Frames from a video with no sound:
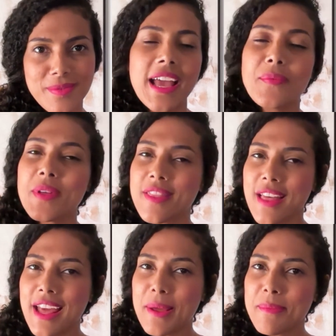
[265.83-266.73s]
And with
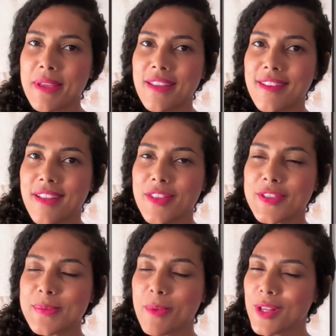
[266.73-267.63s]
that, I mean the
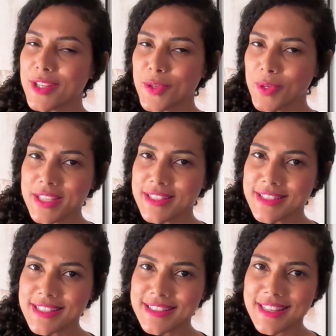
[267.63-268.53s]
small
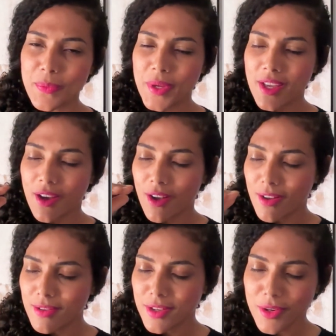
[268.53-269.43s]
annoyances that we
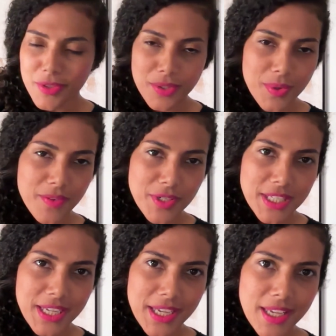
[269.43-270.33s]
all go through every
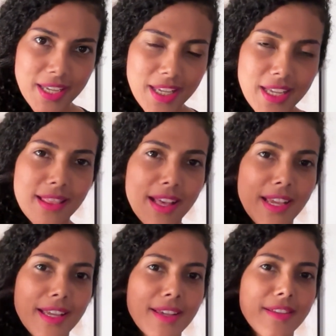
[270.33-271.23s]
day,
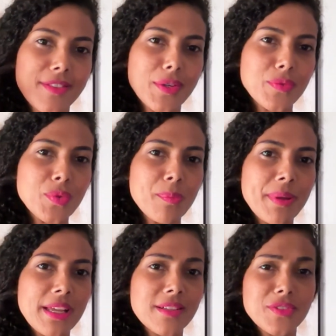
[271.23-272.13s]
like the room
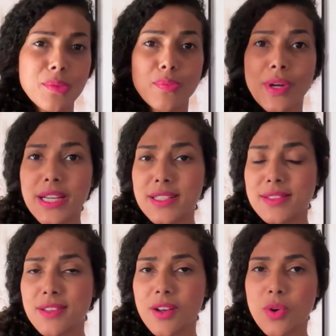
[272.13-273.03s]
being too bright
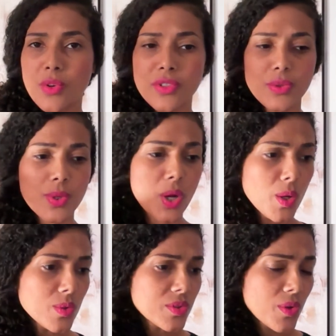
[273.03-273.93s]
or too
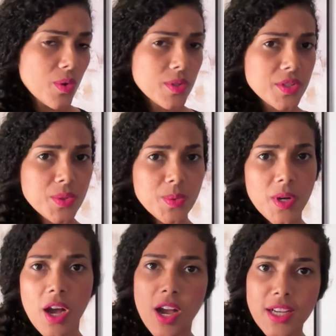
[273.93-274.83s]
cold or too
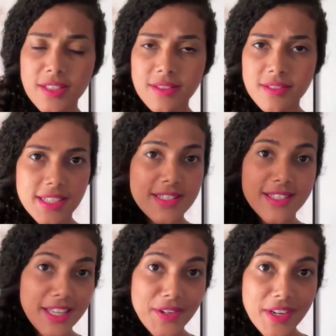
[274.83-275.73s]
hot,
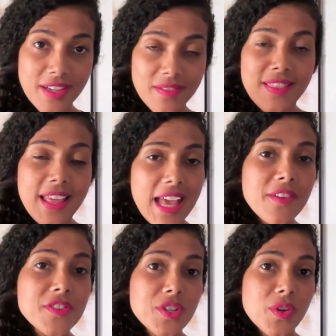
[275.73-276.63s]
etc. They
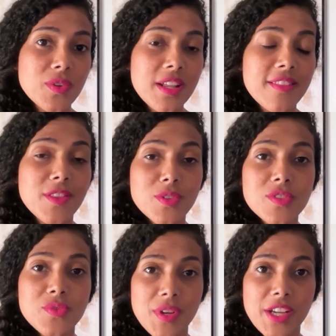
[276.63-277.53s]
have shown that those
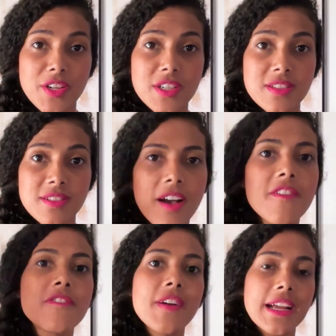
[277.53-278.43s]
triggers
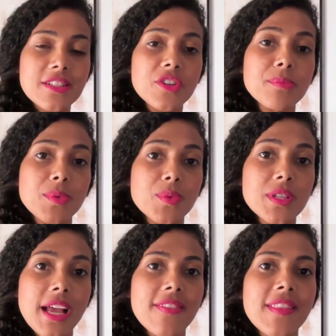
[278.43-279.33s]
affect our mood
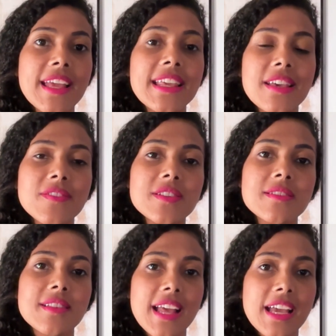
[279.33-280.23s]
and they give
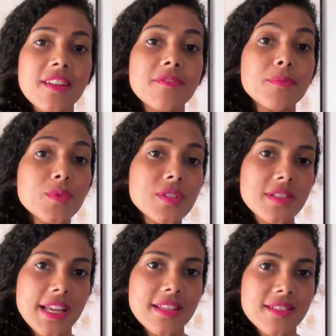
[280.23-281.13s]
us negative mood
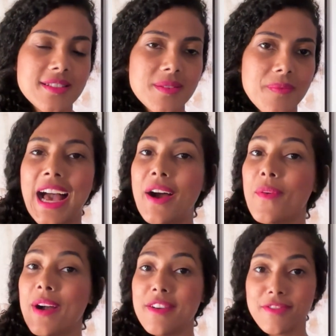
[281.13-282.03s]
states.
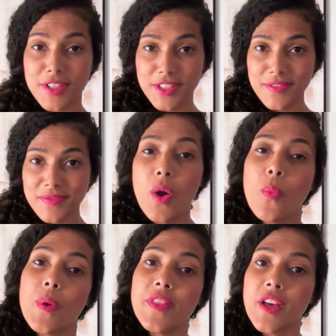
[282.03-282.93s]
However,
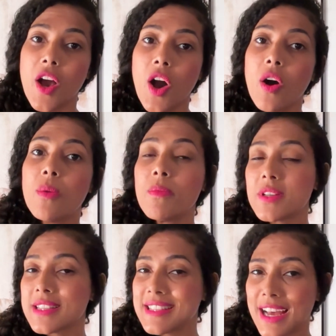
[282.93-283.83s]
when the home
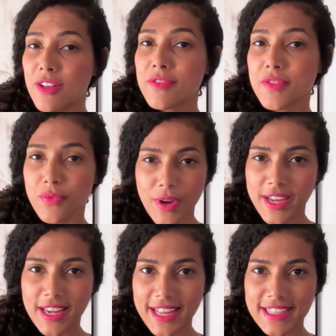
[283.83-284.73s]

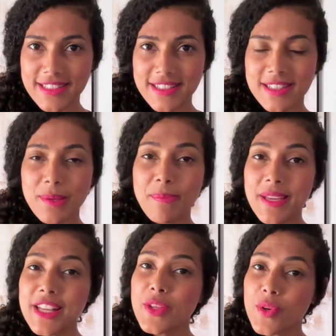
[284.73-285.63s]
self-regulates to
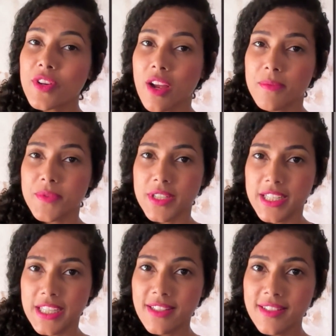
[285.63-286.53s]
meet your comfort
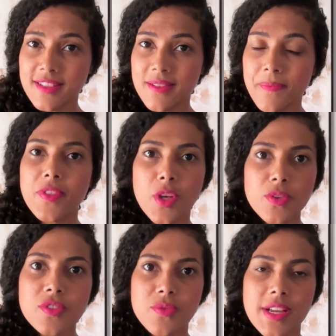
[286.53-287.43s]
needs,
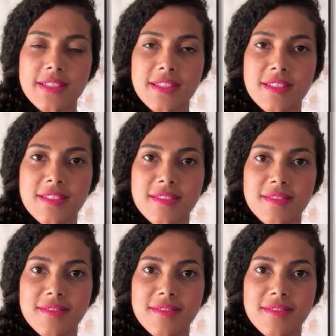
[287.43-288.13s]
those stresses,